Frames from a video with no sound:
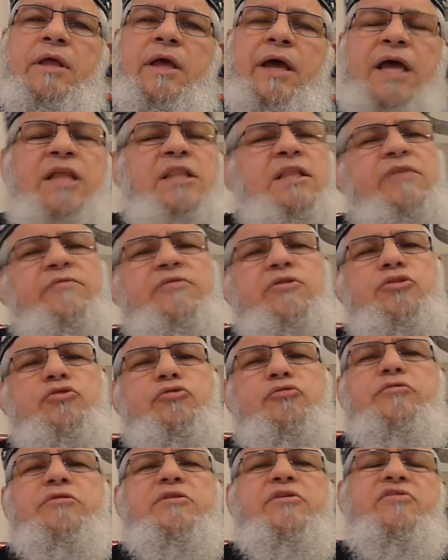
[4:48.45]
and even
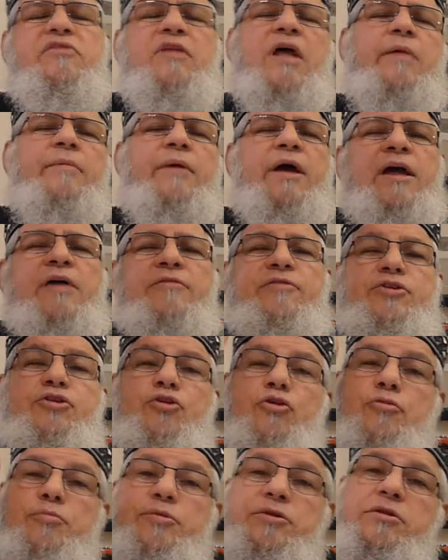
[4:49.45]
during this time I have a
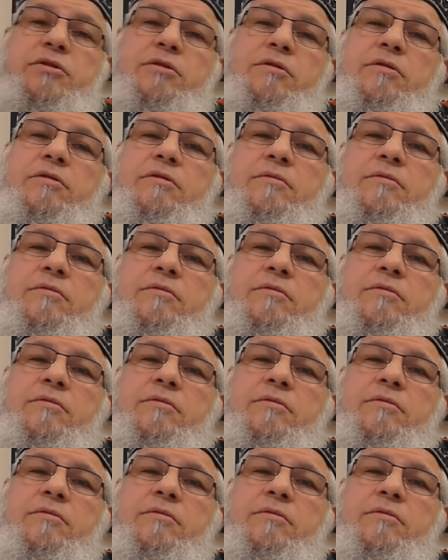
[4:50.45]
turban,